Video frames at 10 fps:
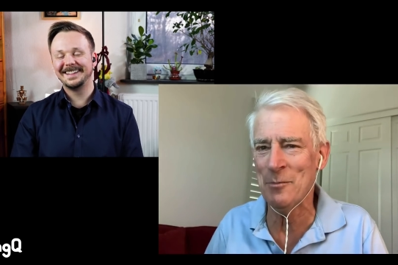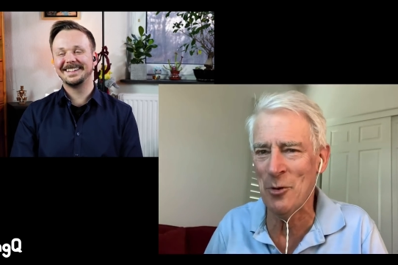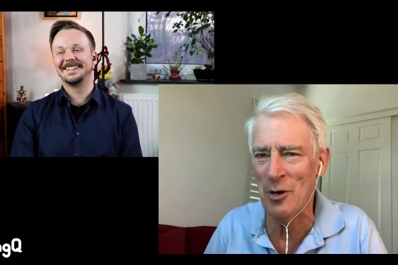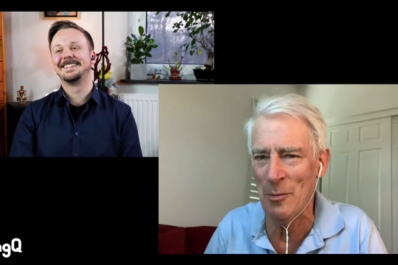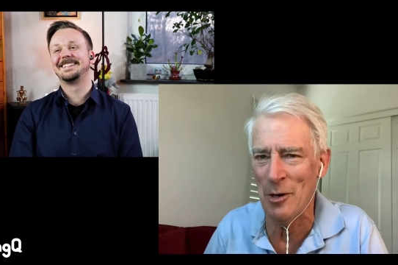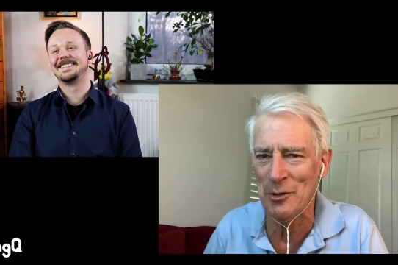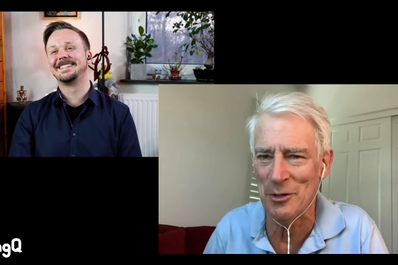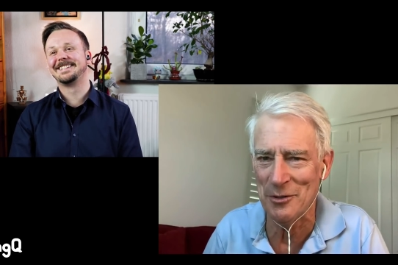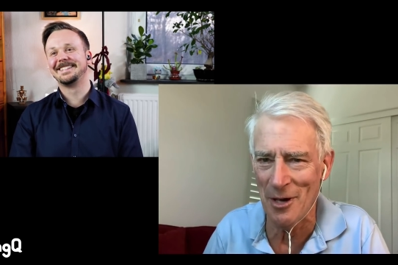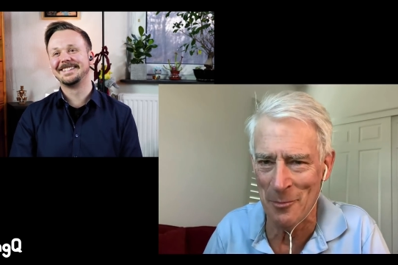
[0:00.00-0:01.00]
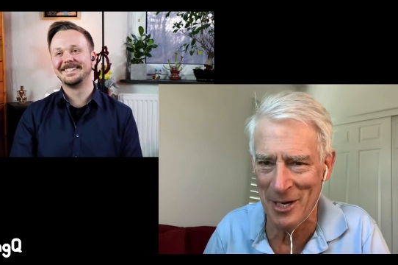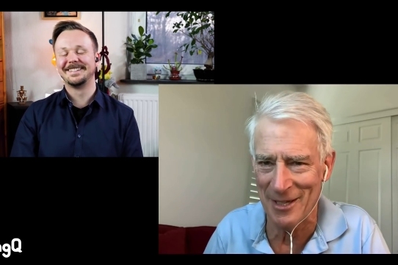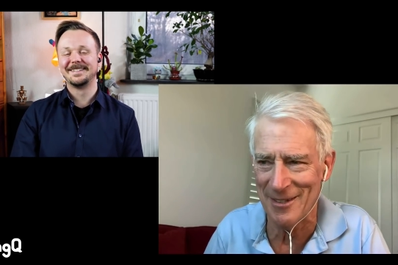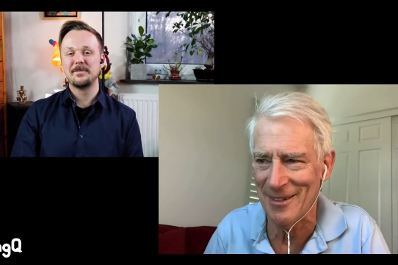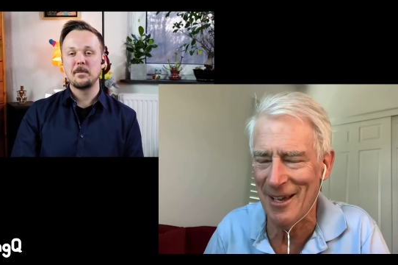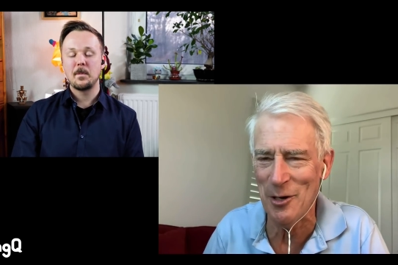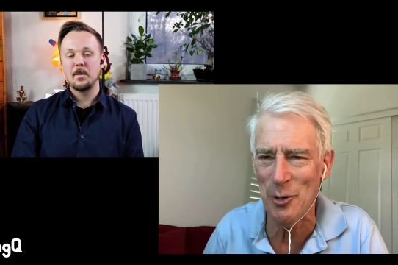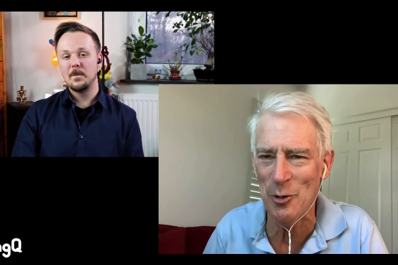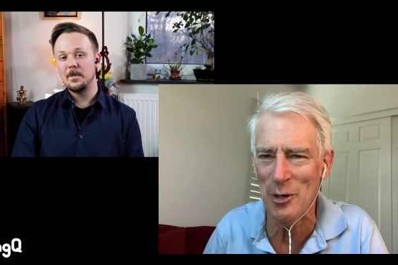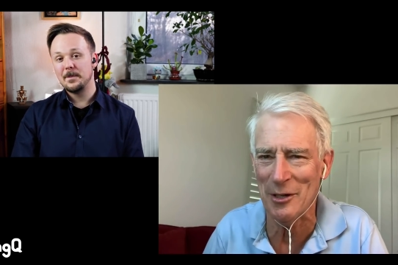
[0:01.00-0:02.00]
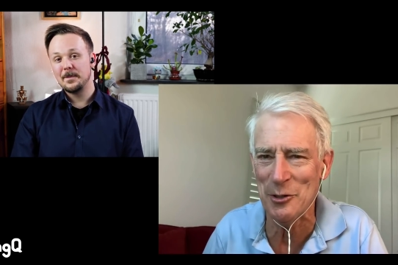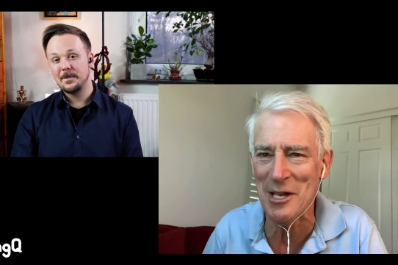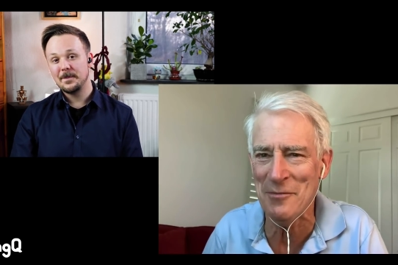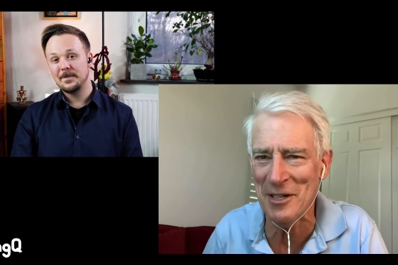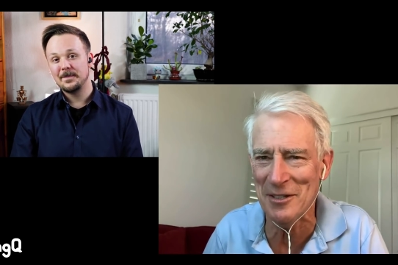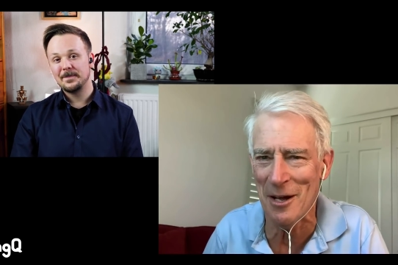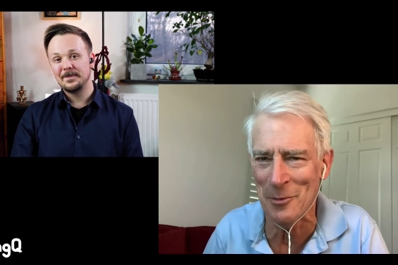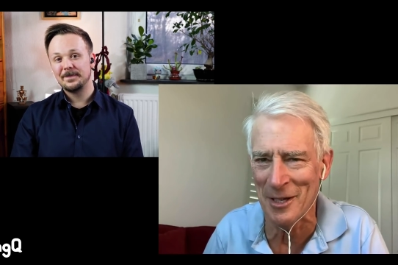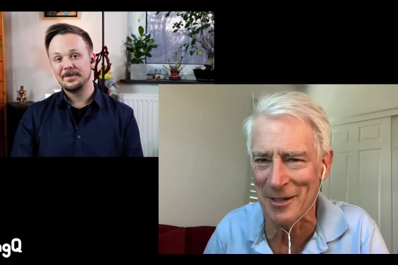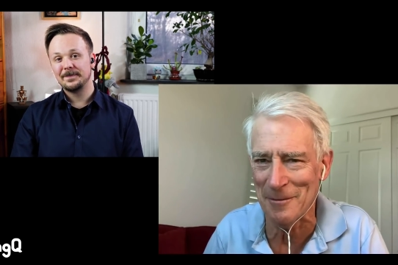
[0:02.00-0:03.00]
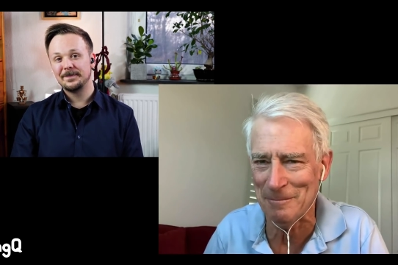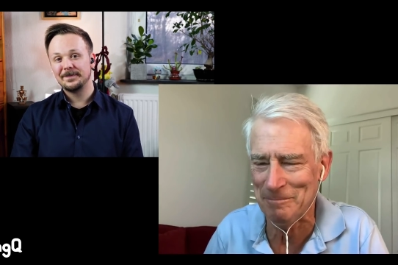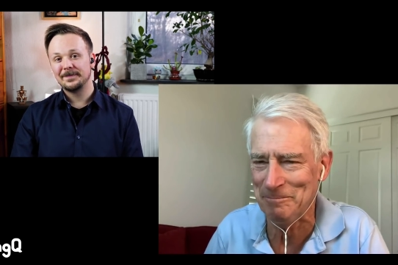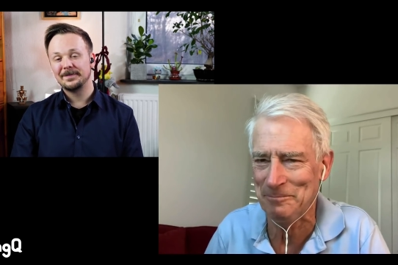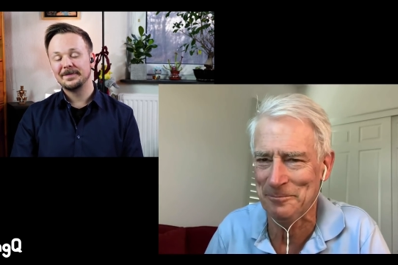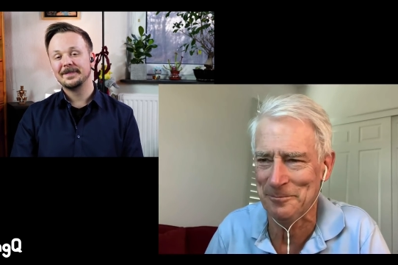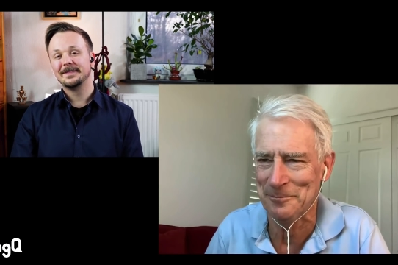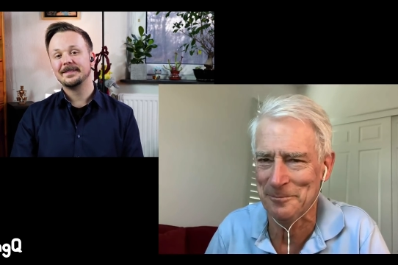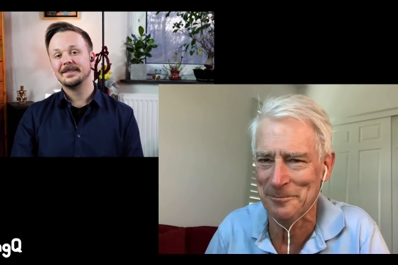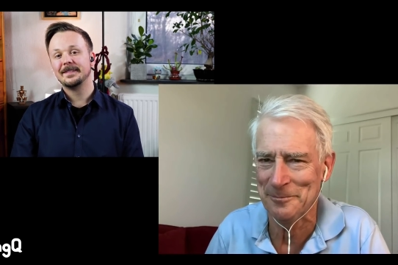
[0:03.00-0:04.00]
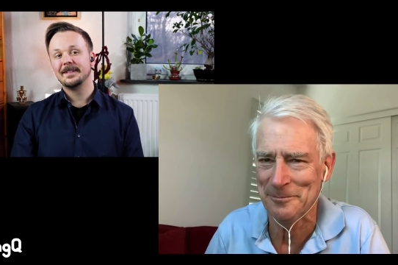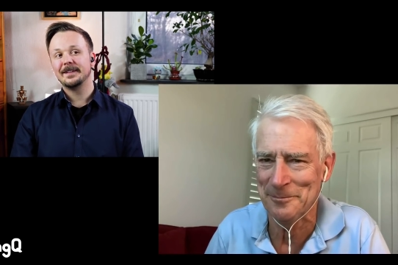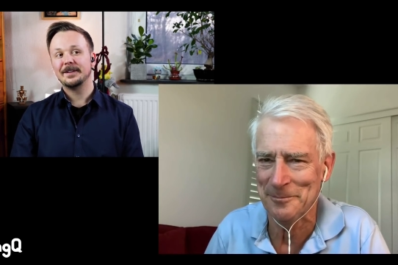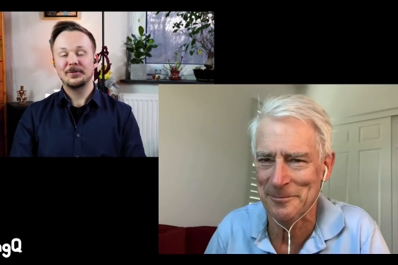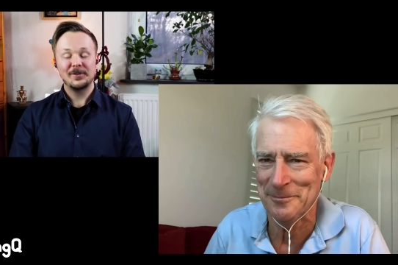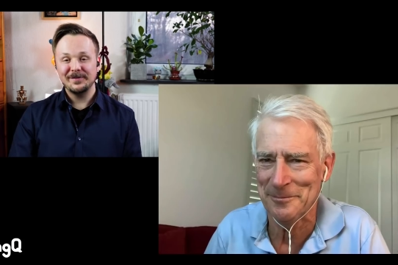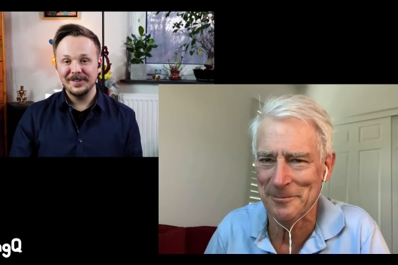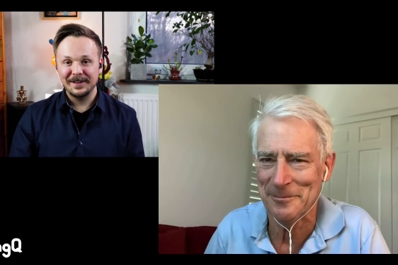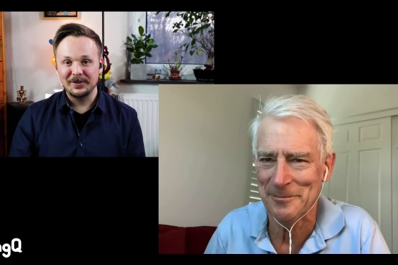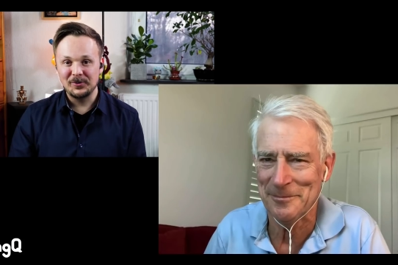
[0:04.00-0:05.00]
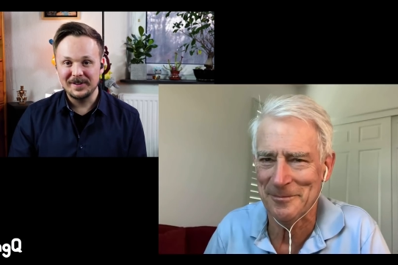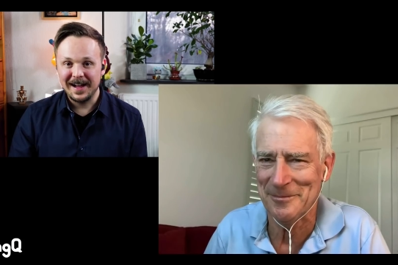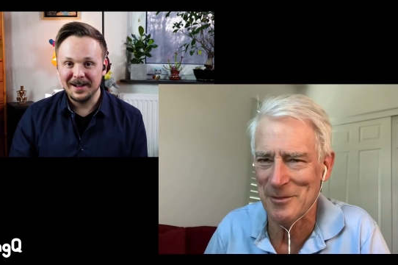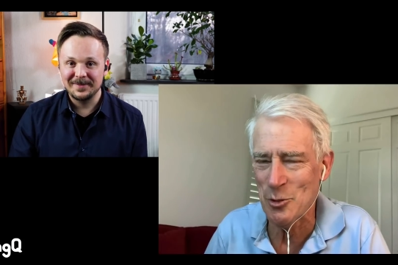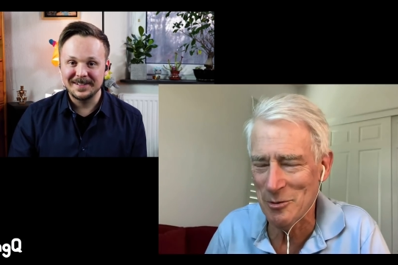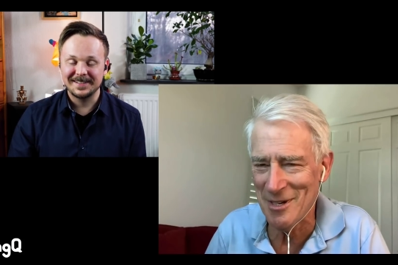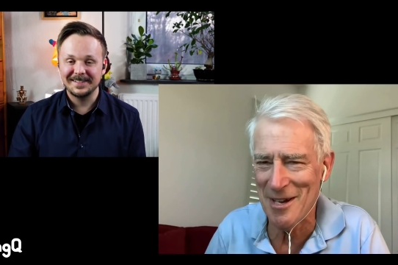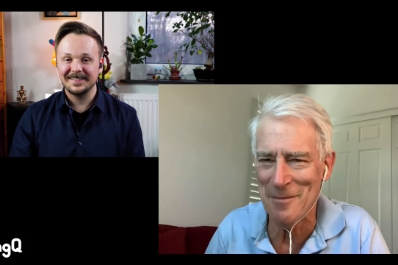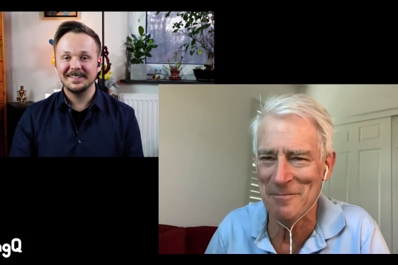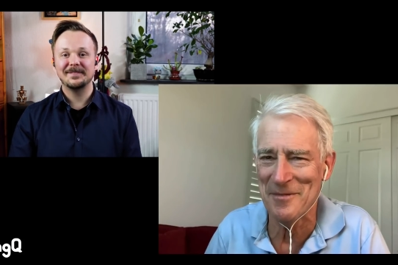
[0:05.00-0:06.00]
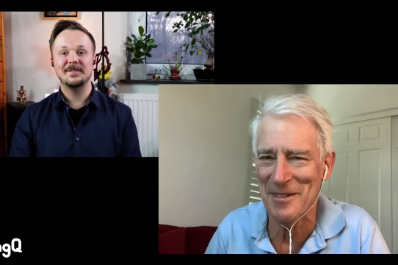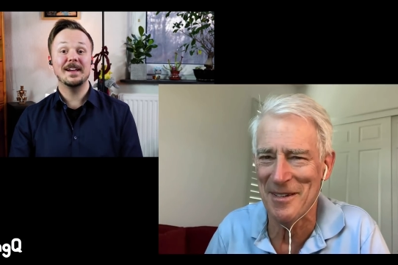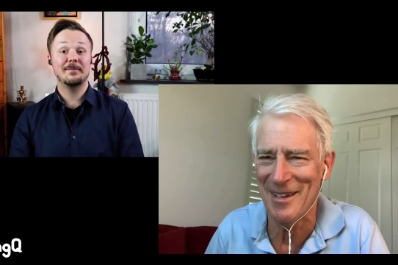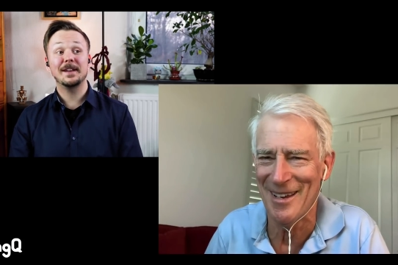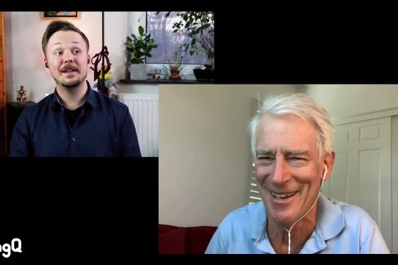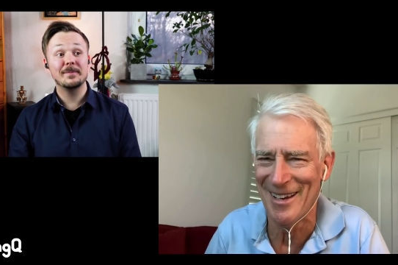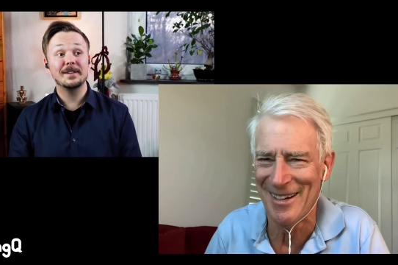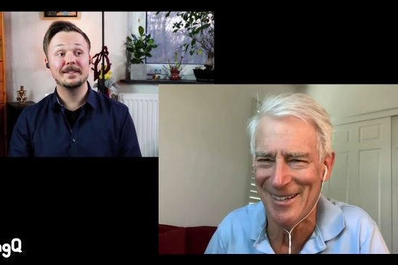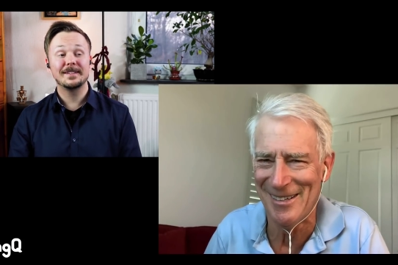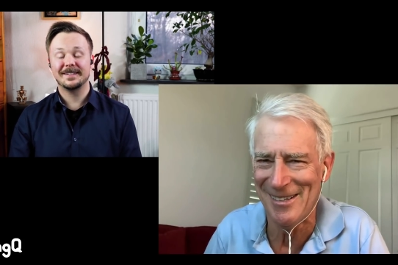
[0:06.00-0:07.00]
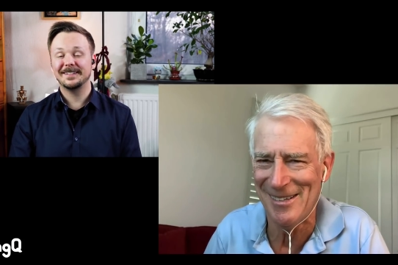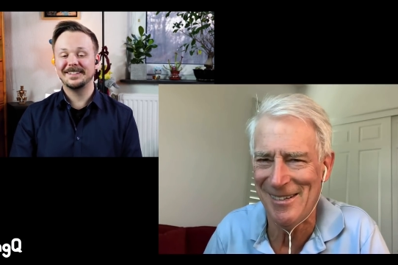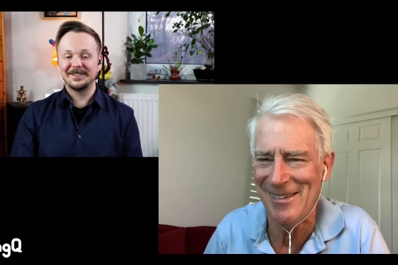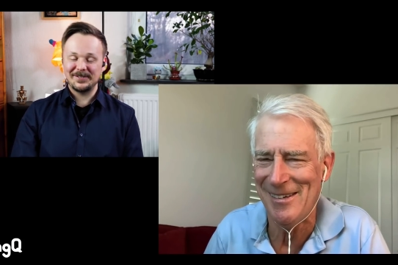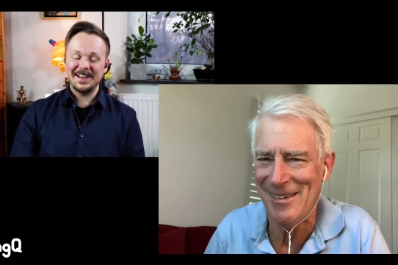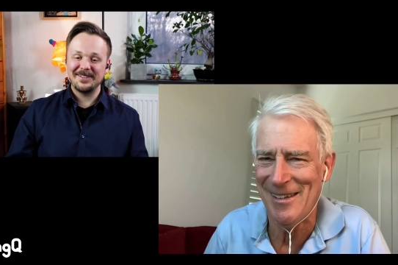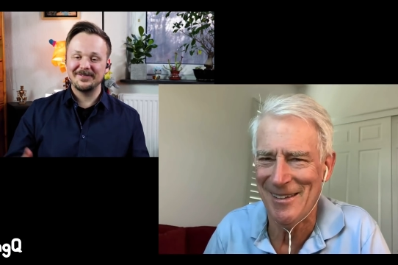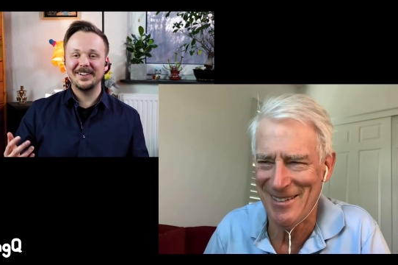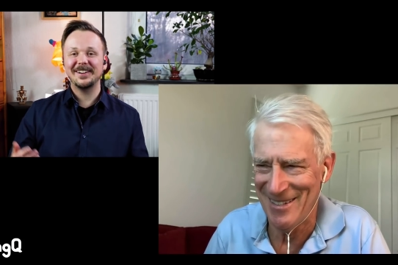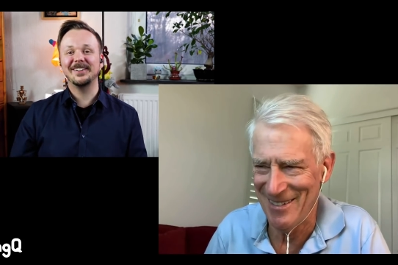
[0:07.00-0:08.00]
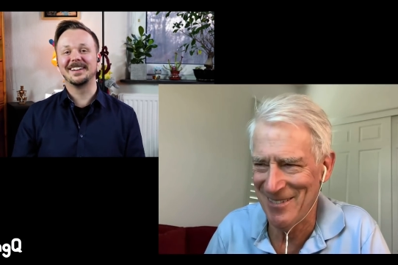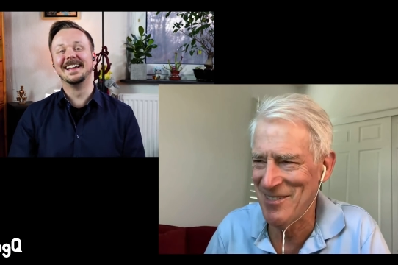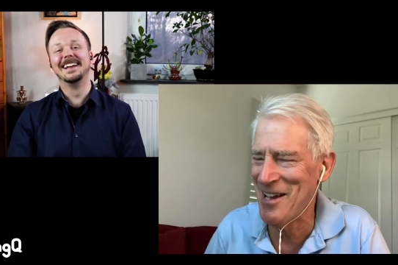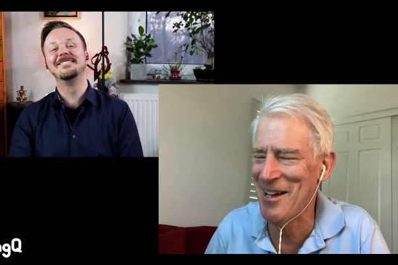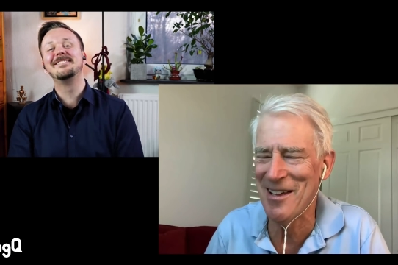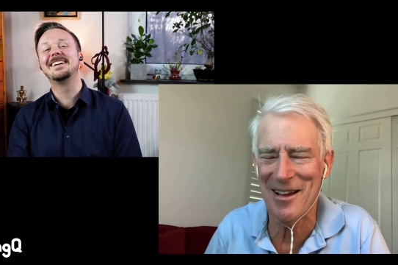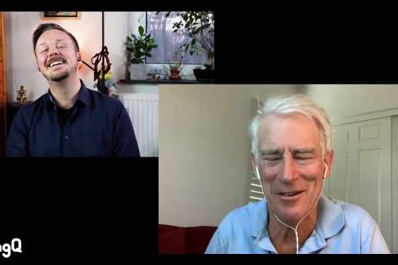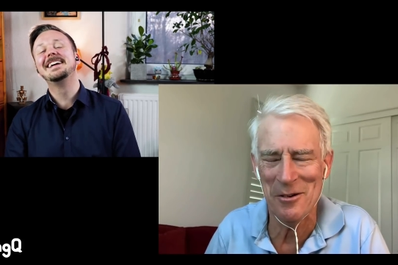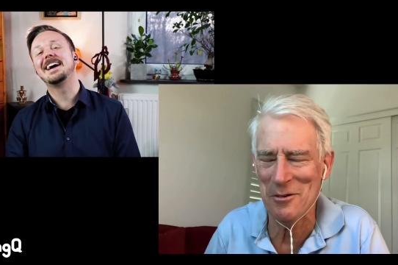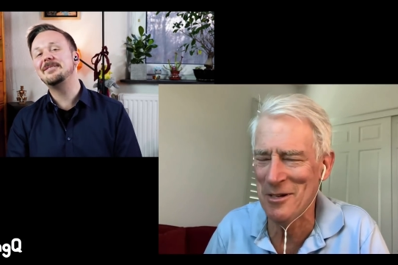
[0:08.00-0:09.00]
Speaker 1: more about Dominik. Hello. Good evening, Dominik.
Speaker 2: Uh, good evening, guten Abend. Guten Abend. Uh, yeah, my name is. Uh, guten Abend, very good. Yeah, yeah,